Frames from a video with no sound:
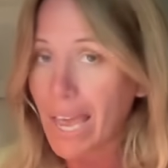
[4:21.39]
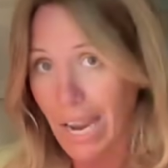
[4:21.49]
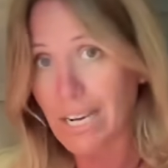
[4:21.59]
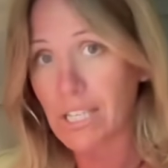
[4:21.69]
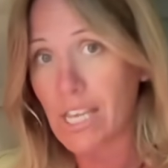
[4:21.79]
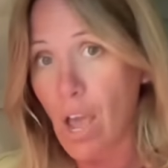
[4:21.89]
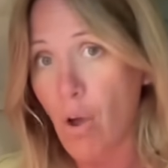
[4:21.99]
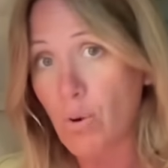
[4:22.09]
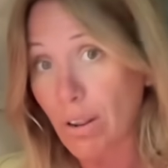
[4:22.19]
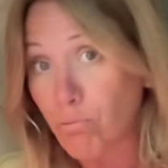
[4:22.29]
It's the
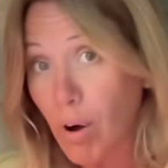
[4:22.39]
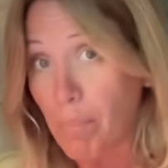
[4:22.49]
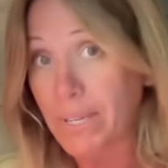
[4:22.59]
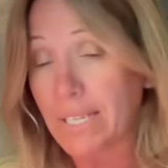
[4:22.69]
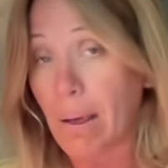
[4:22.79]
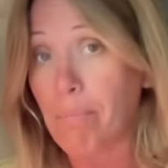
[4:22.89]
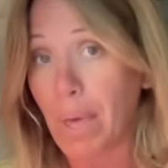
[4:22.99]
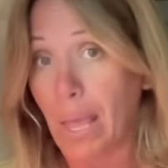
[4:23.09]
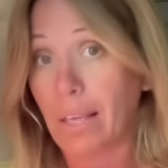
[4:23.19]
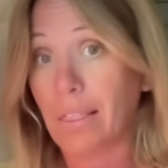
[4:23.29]
only rubber
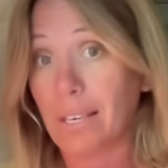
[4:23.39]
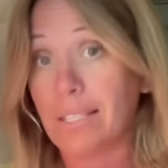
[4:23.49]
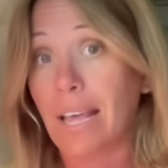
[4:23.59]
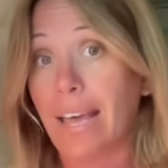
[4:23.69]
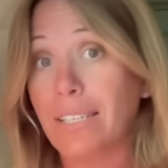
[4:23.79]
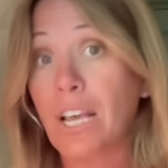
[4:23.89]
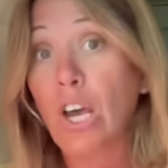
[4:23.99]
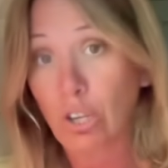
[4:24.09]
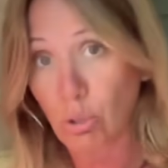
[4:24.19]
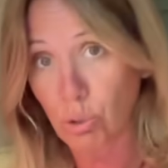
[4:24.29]
stamping that says
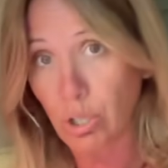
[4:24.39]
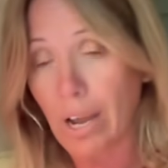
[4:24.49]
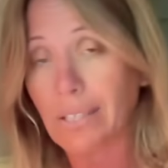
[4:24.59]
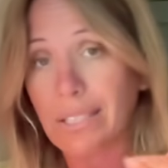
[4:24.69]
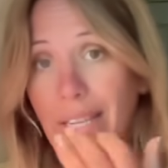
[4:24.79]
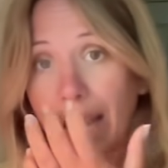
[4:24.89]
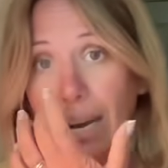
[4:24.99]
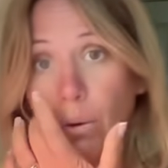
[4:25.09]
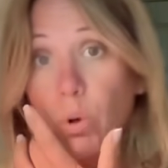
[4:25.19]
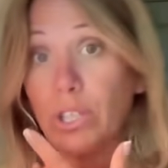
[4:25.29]
your child isn't
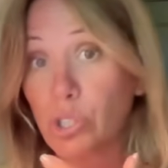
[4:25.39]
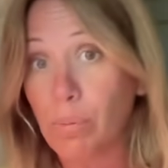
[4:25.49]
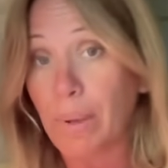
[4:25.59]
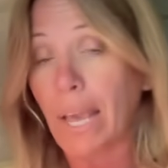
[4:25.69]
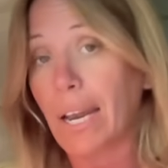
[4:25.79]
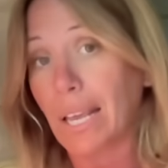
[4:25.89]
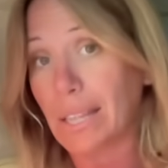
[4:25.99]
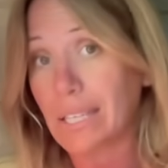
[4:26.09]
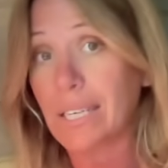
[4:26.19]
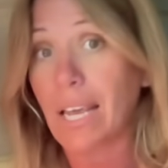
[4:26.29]
getting what it should be getting in
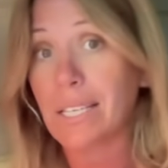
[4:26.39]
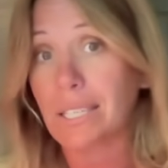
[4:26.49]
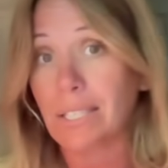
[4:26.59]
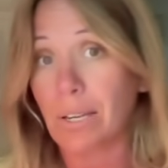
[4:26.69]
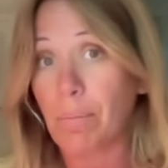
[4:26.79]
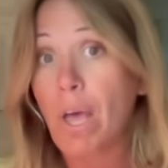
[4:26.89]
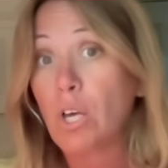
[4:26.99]
the state system,